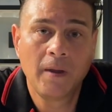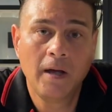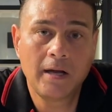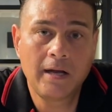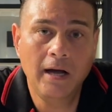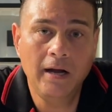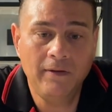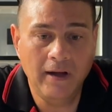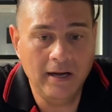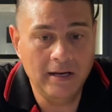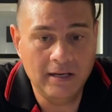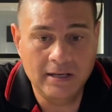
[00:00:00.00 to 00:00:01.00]
okay,
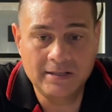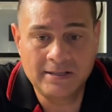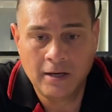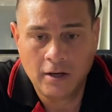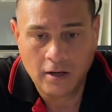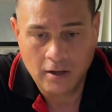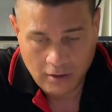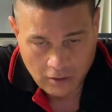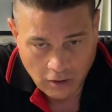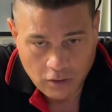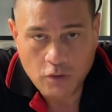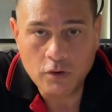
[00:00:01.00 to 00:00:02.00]
that is
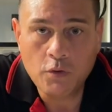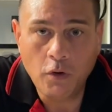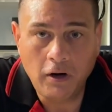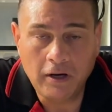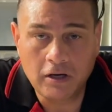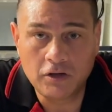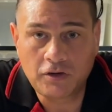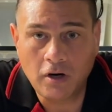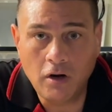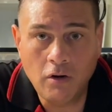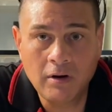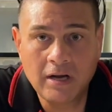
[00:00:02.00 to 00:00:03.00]
got good quality
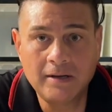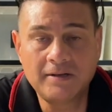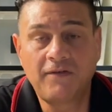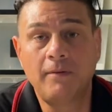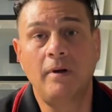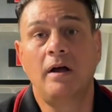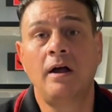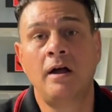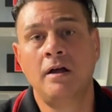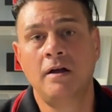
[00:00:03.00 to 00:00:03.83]
control, comes from a